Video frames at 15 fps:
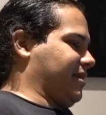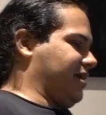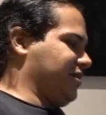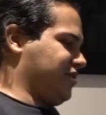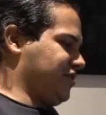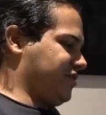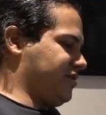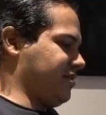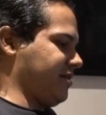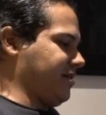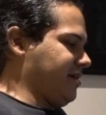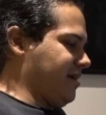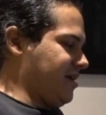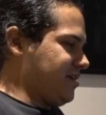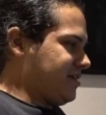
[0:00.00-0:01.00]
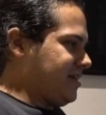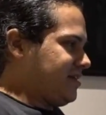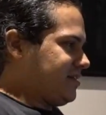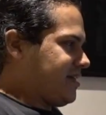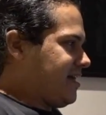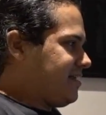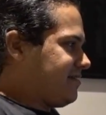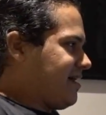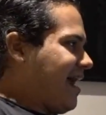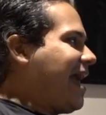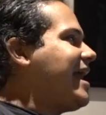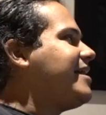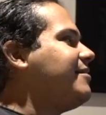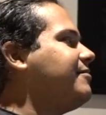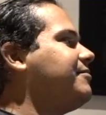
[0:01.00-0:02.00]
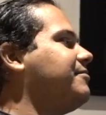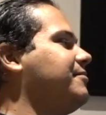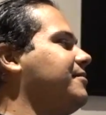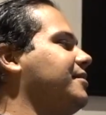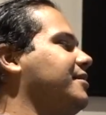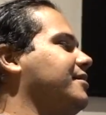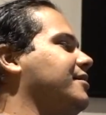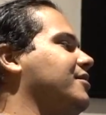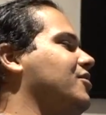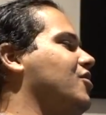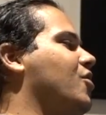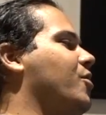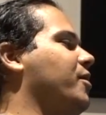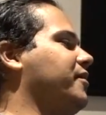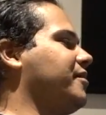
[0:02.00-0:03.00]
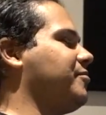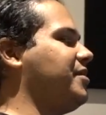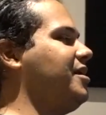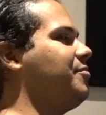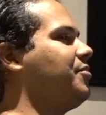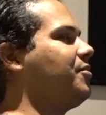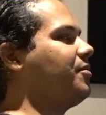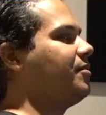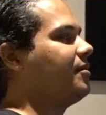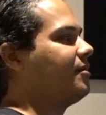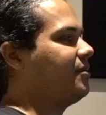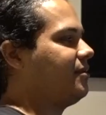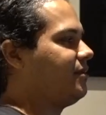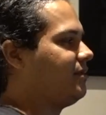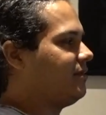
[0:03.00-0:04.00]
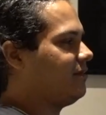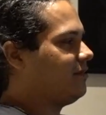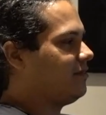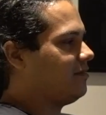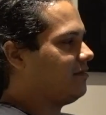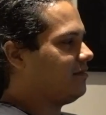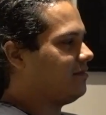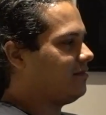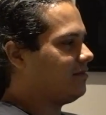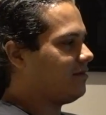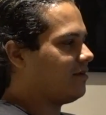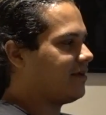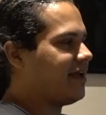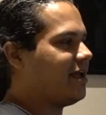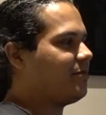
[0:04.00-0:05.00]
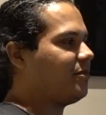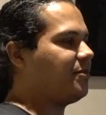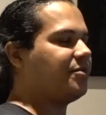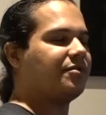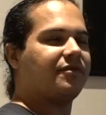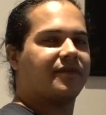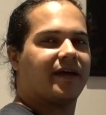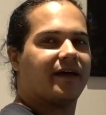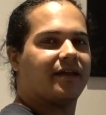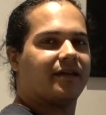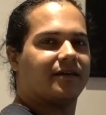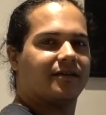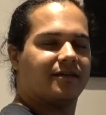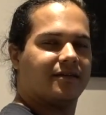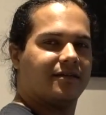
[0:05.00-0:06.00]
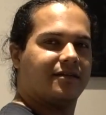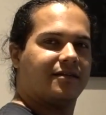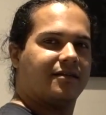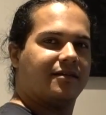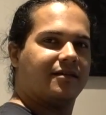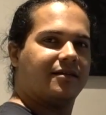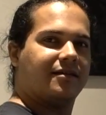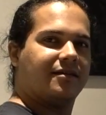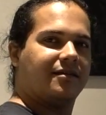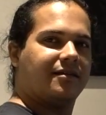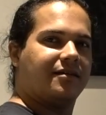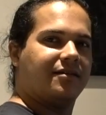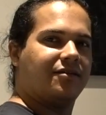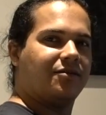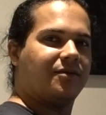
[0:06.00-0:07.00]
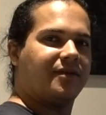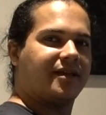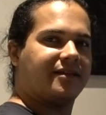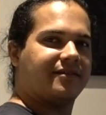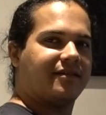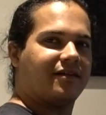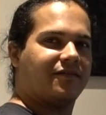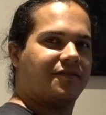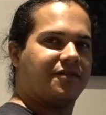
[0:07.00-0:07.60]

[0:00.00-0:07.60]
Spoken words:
It's just silly. I hate knowing that people are capable of kind of doing that stuff.